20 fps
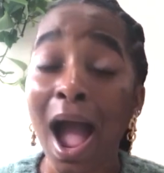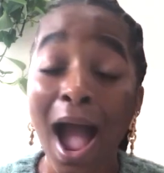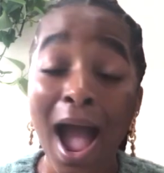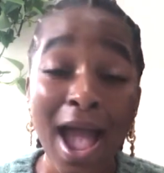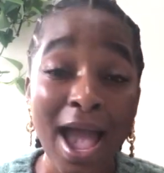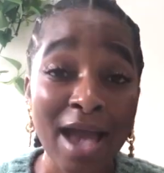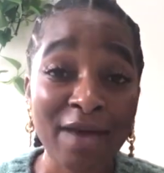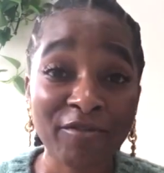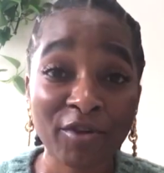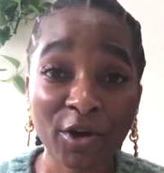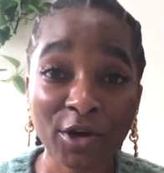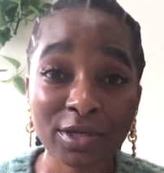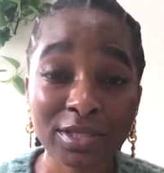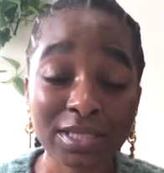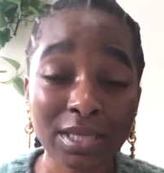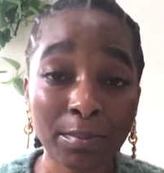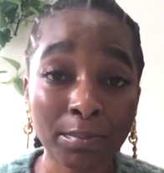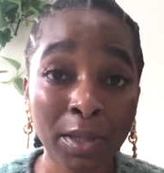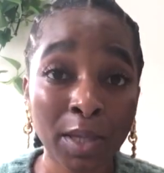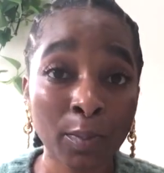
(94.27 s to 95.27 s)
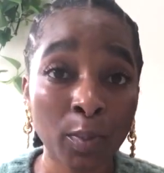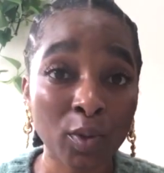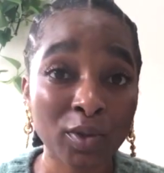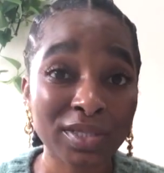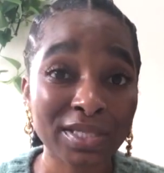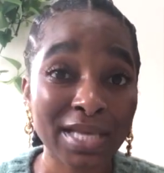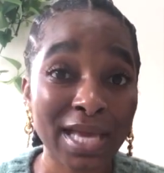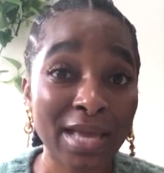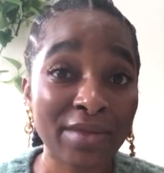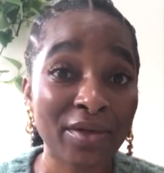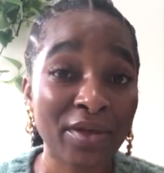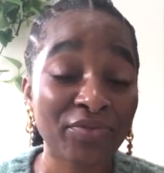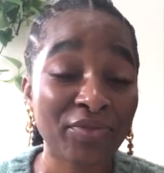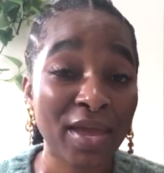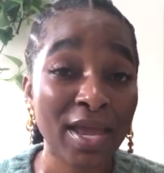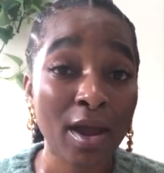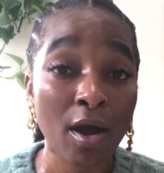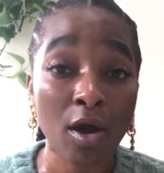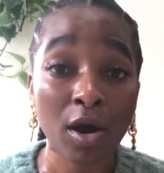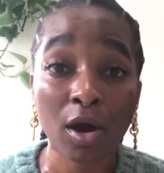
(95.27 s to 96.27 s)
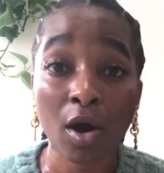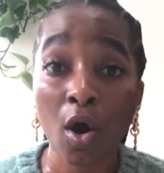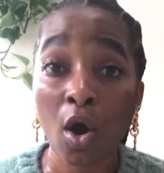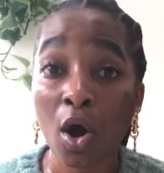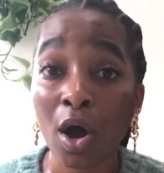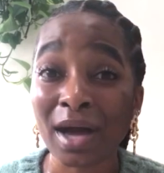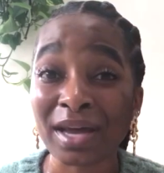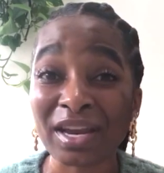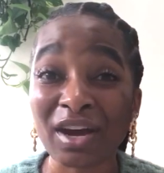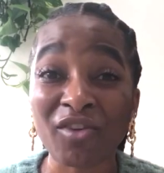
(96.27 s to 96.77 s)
I have heard some people say that they are on